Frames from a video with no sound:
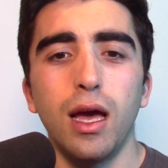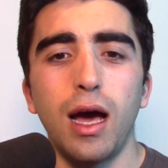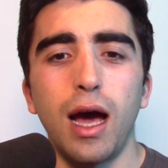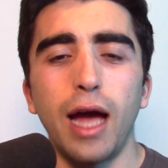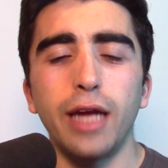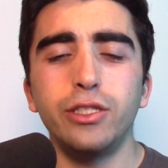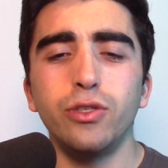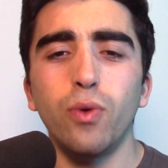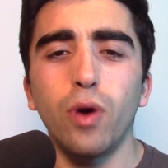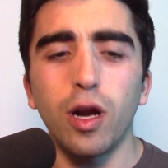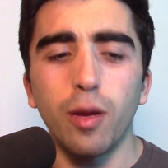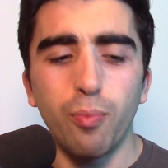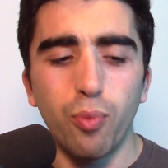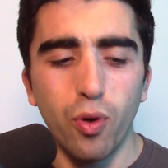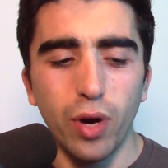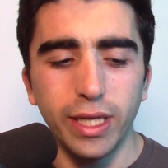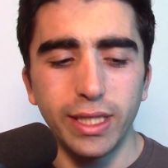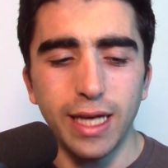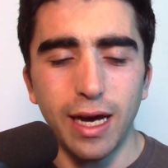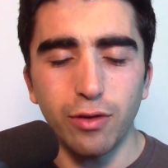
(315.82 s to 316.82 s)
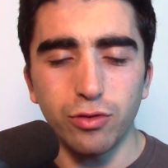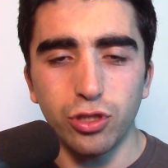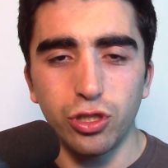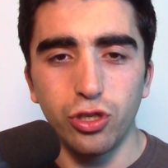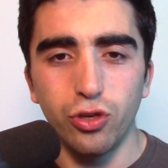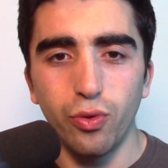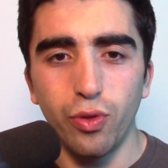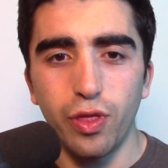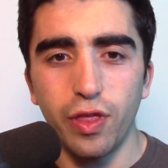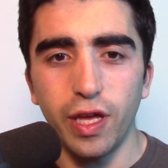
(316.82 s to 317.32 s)
I do want to point out
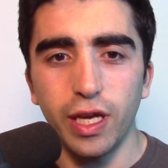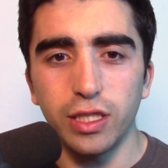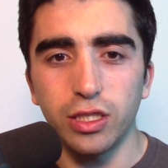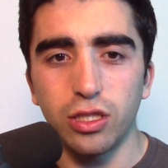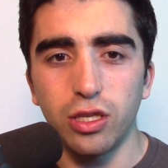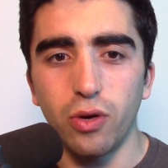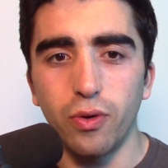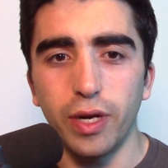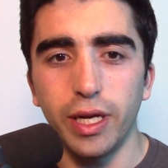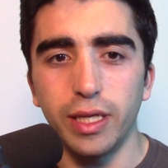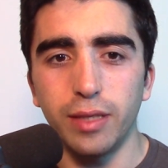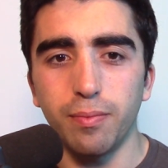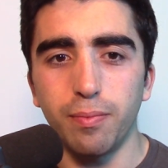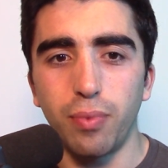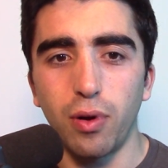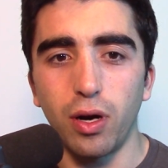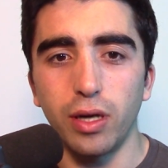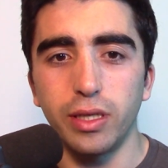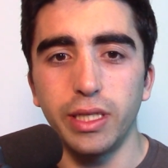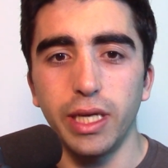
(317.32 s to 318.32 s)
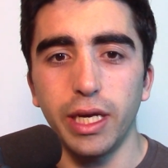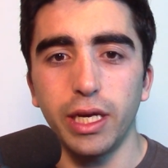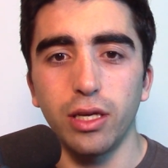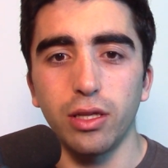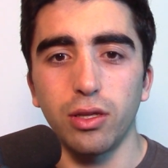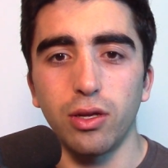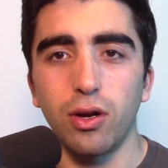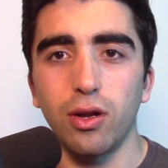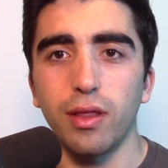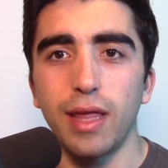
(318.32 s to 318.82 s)
two things, though, in
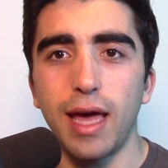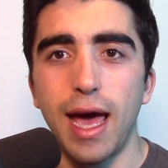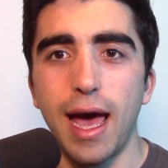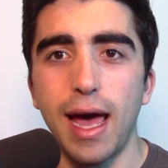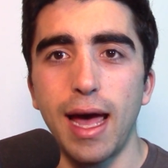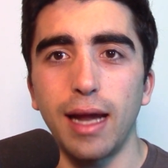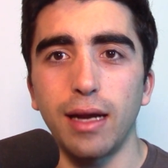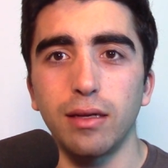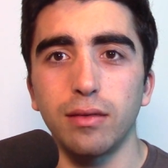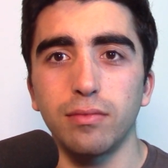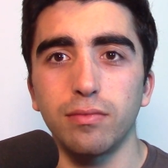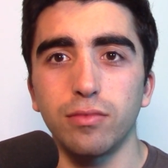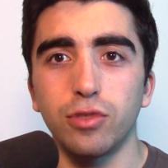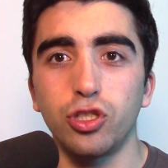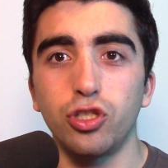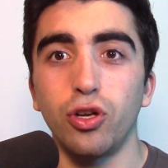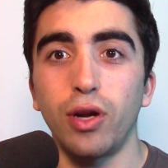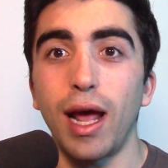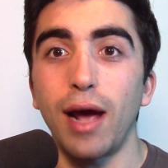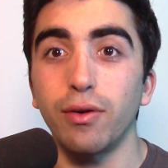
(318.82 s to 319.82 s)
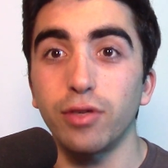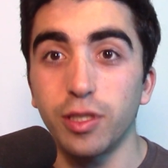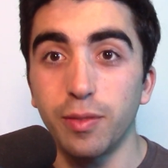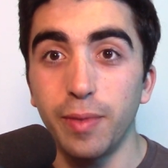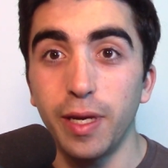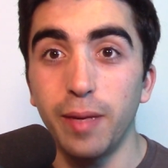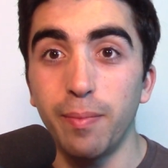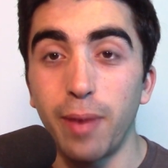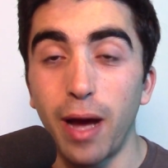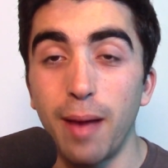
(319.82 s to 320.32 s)
particular that stood out to
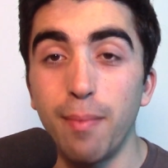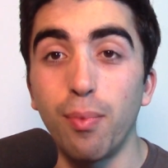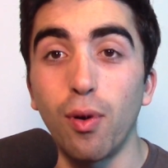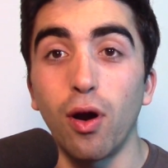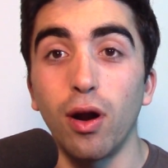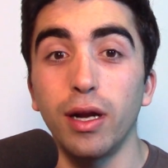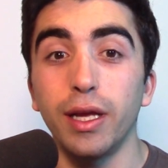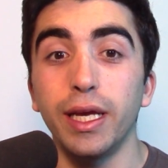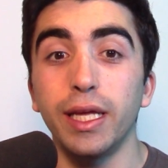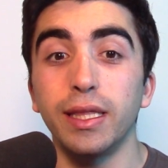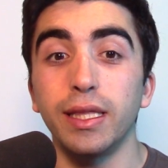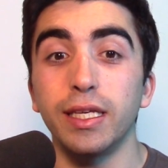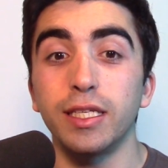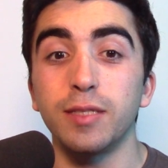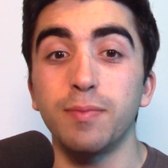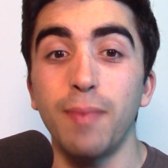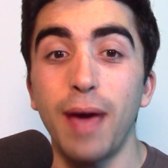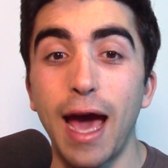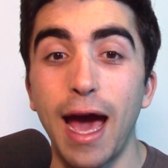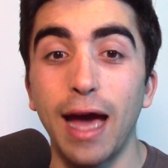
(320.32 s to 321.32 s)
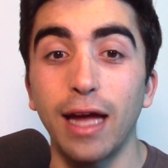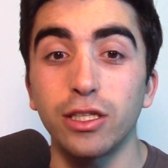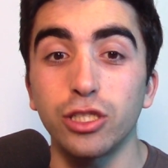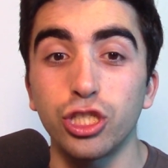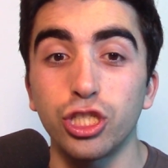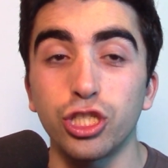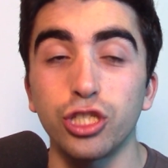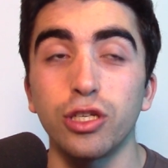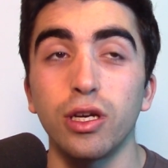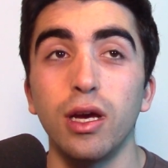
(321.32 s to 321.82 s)
me by Barty in this
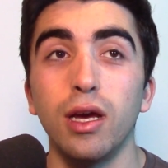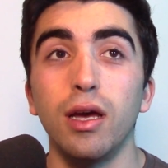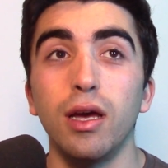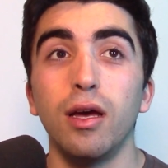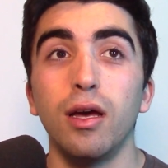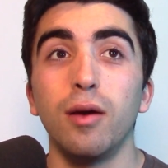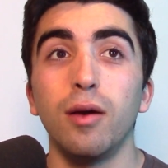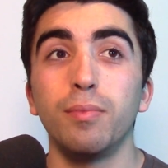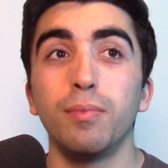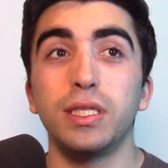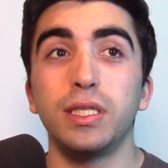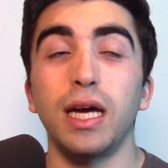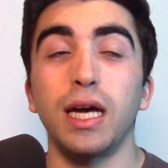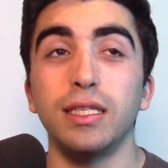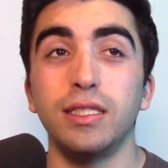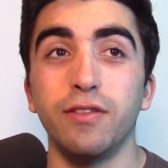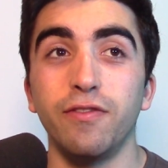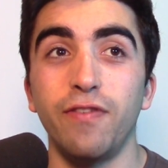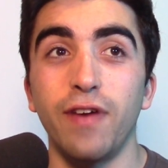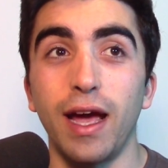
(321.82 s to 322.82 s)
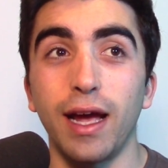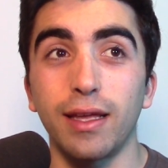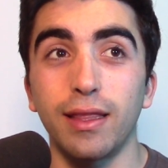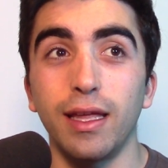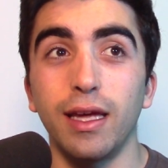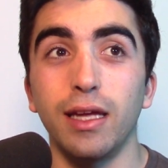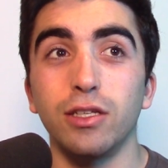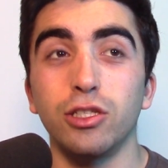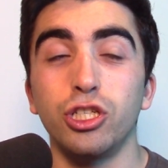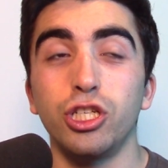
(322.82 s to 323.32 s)
match, besides the fact
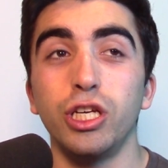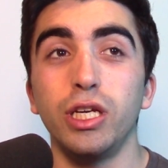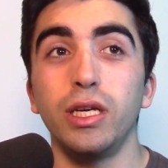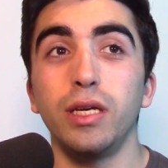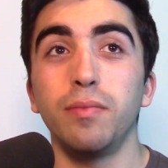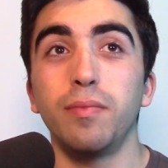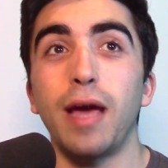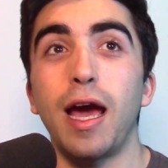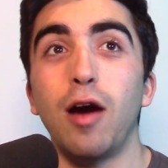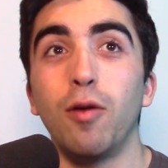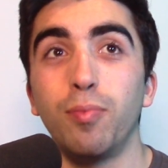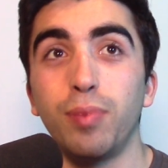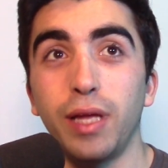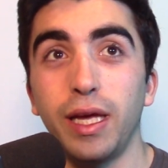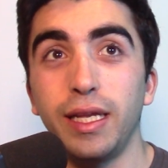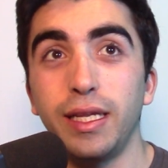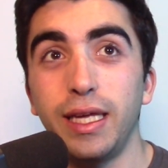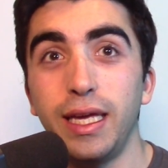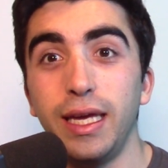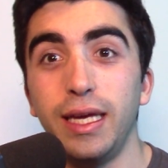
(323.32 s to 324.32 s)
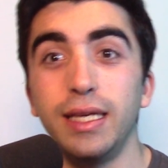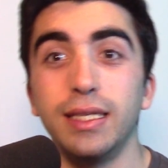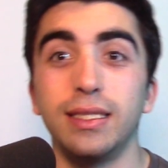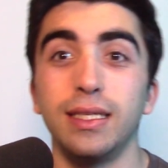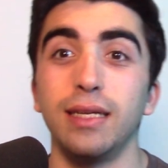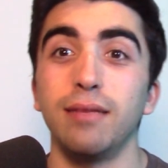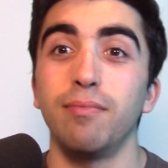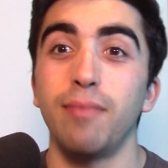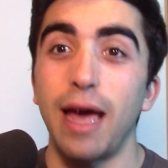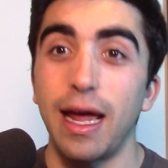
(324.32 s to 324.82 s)
that she outplayed Keys
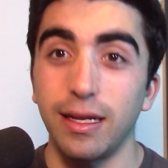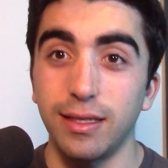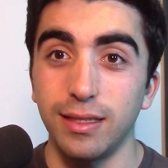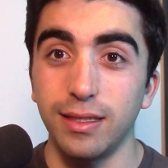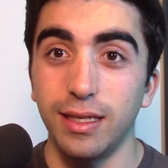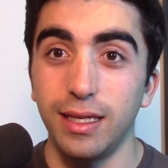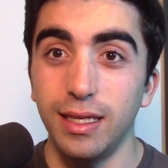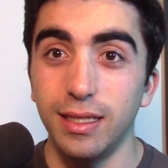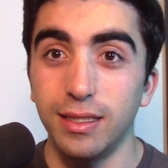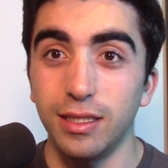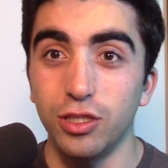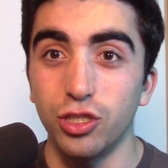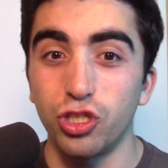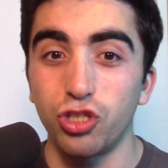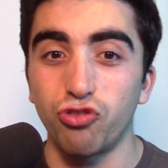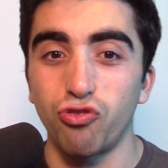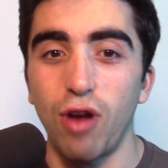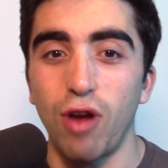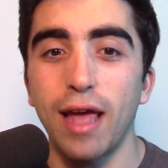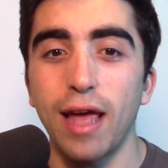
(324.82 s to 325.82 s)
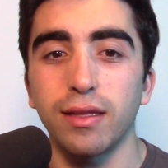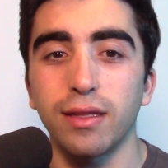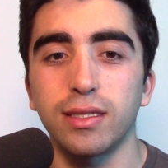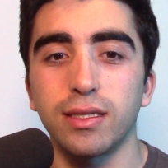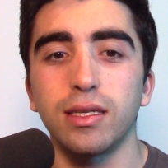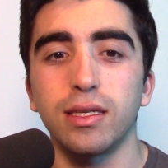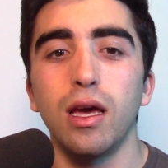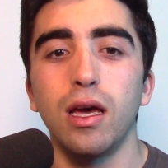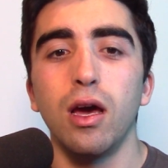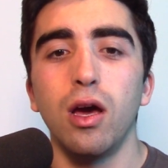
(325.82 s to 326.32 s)
in Madison Keys'
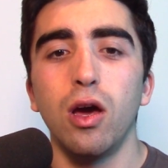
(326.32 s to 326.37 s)
strengths,